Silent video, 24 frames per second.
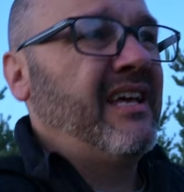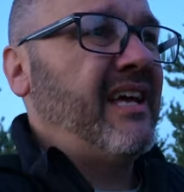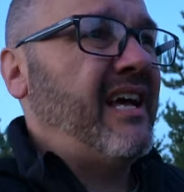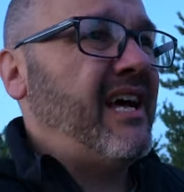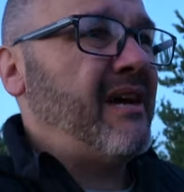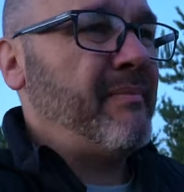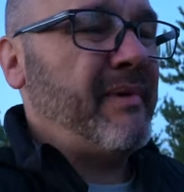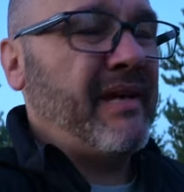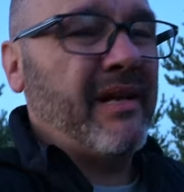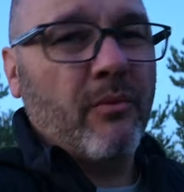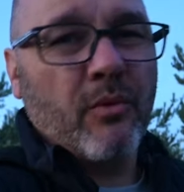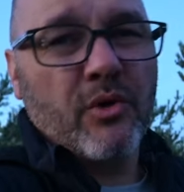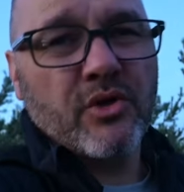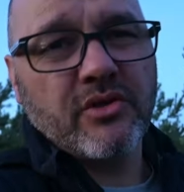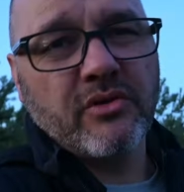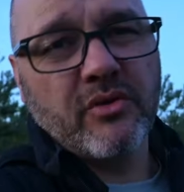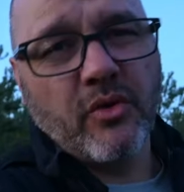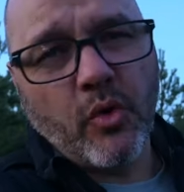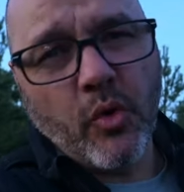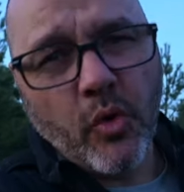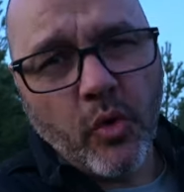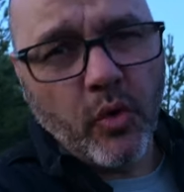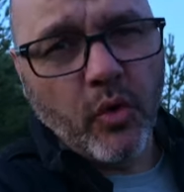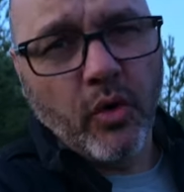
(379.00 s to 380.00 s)
I mean, it wasn't
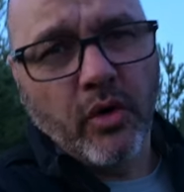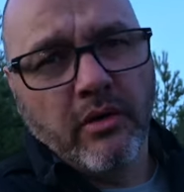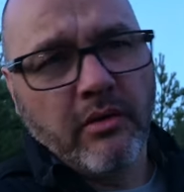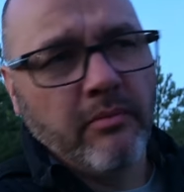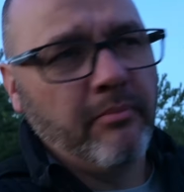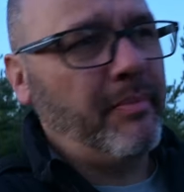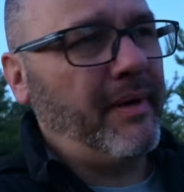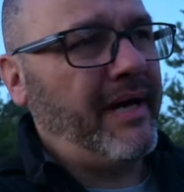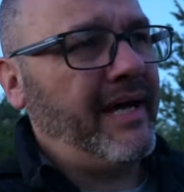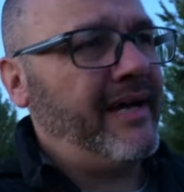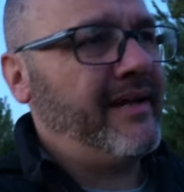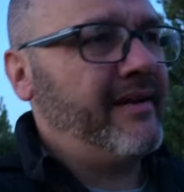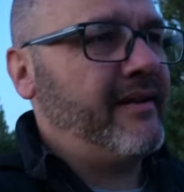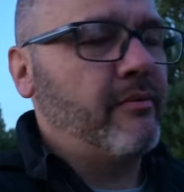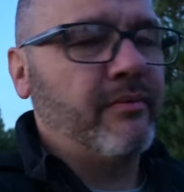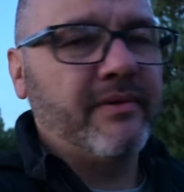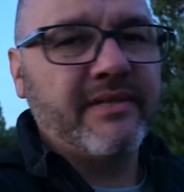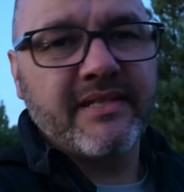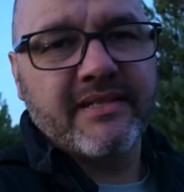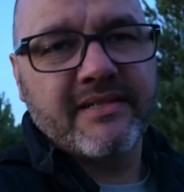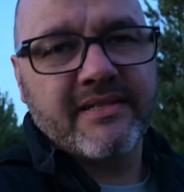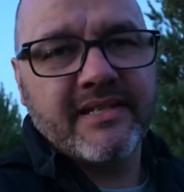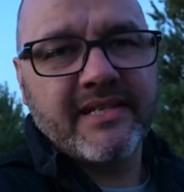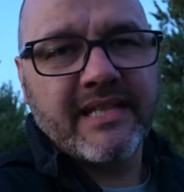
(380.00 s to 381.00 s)
all bad. We
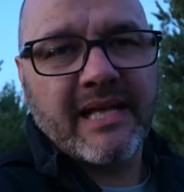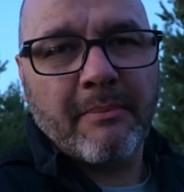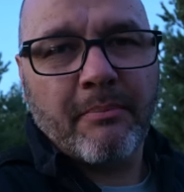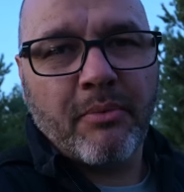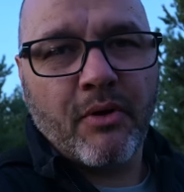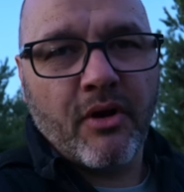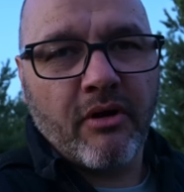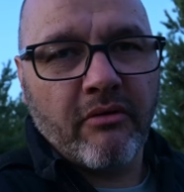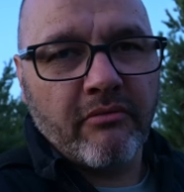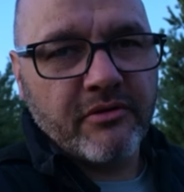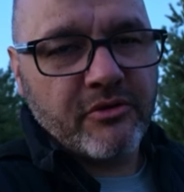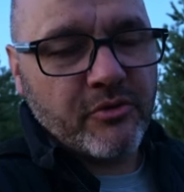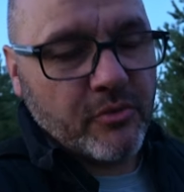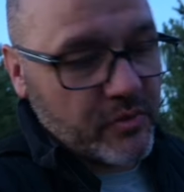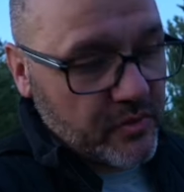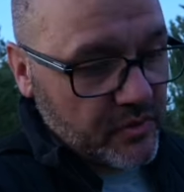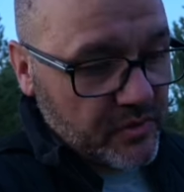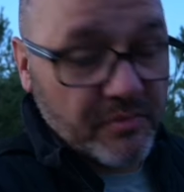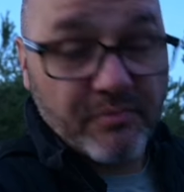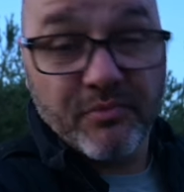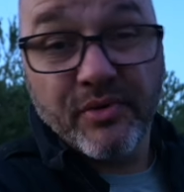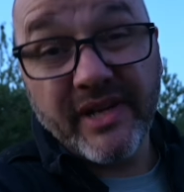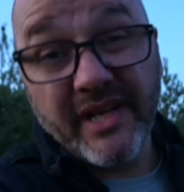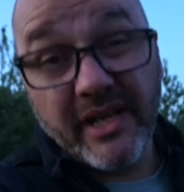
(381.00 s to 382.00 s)
did see that partridge, which
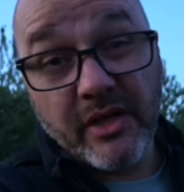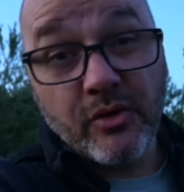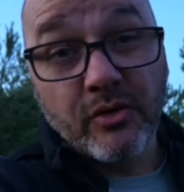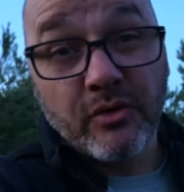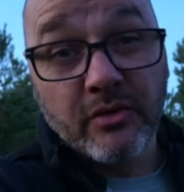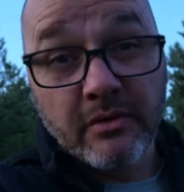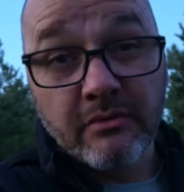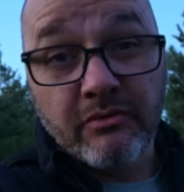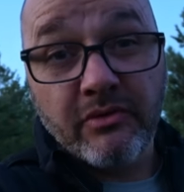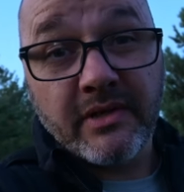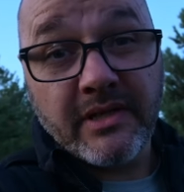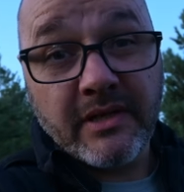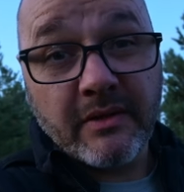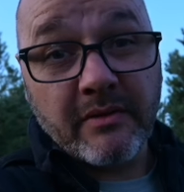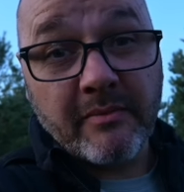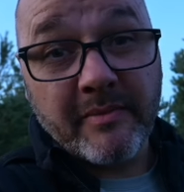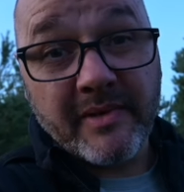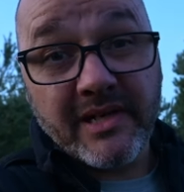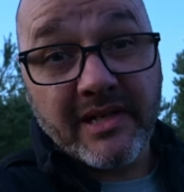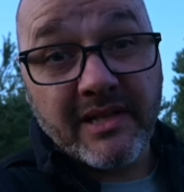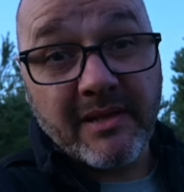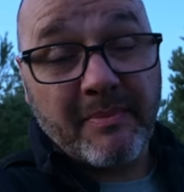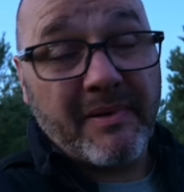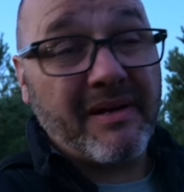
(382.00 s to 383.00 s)
was pretty cool, run down the
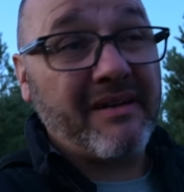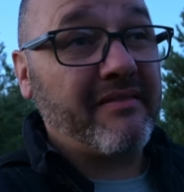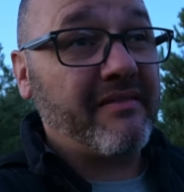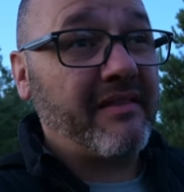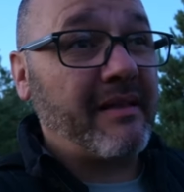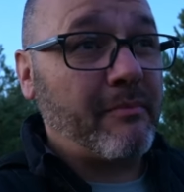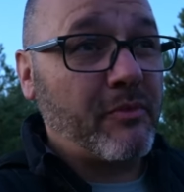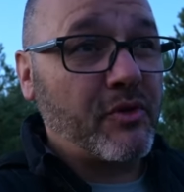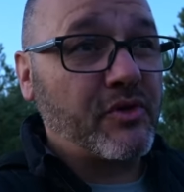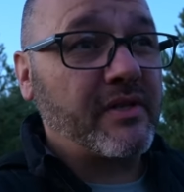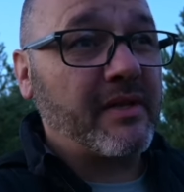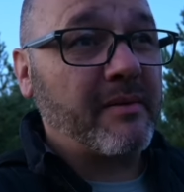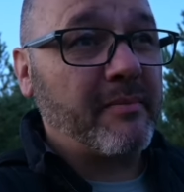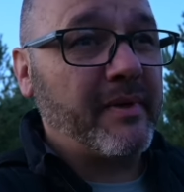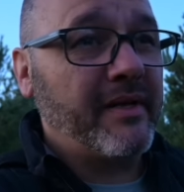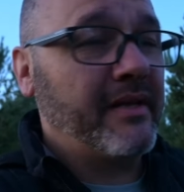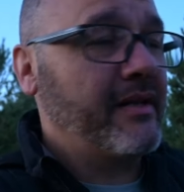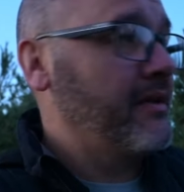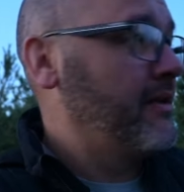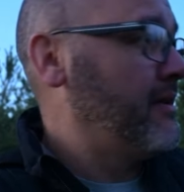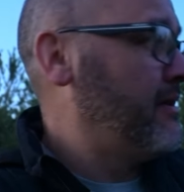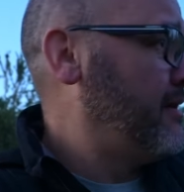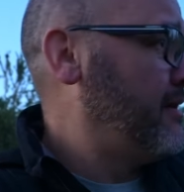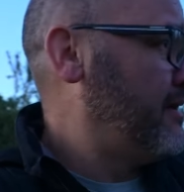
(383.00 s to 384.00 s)
middle of the path, I must
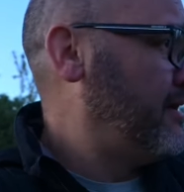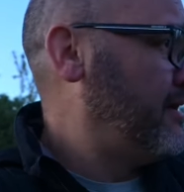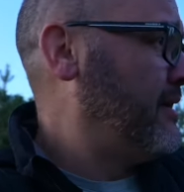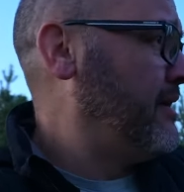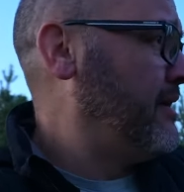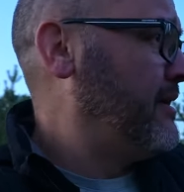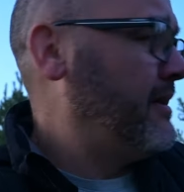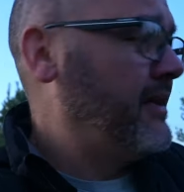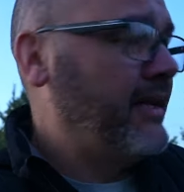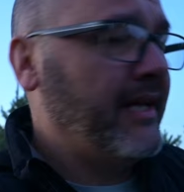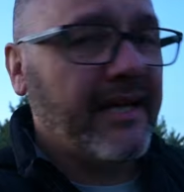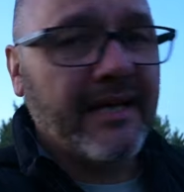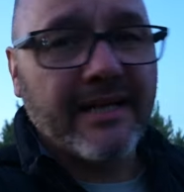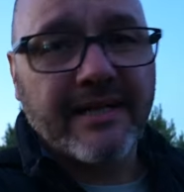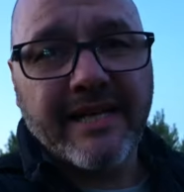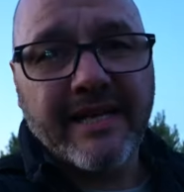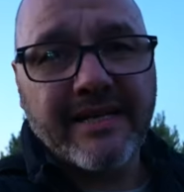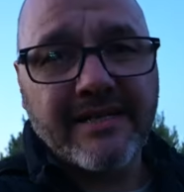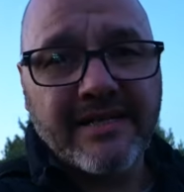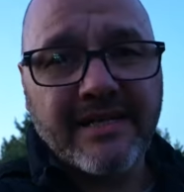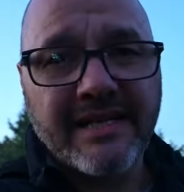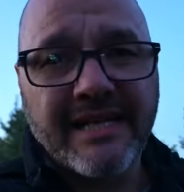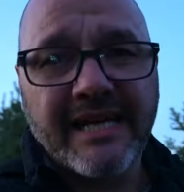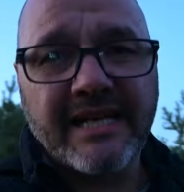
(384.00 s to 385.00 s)
admit. Uh,
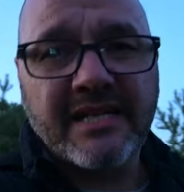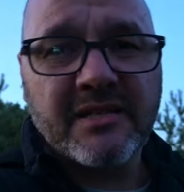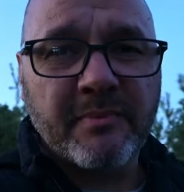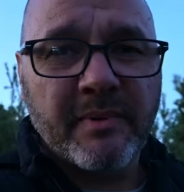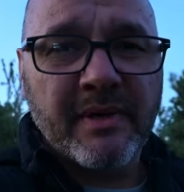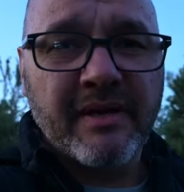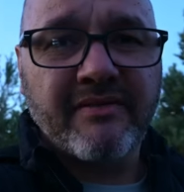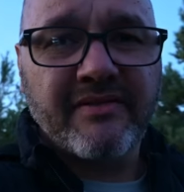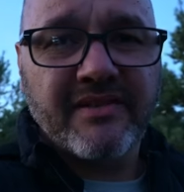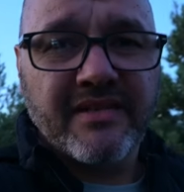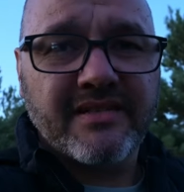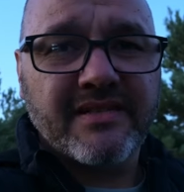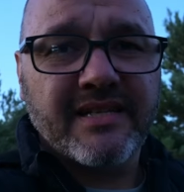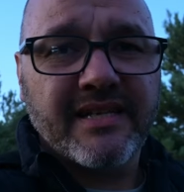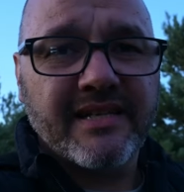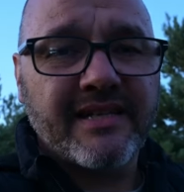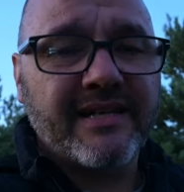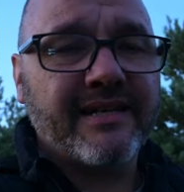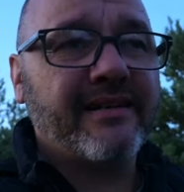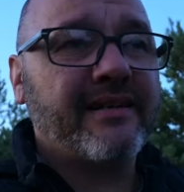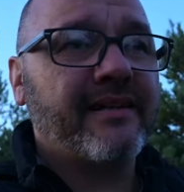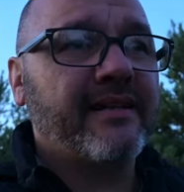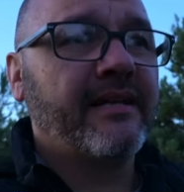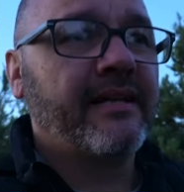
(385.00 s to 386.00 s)
nice little experience to see
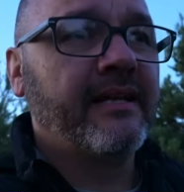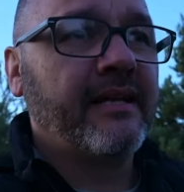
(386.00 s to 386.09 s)
that.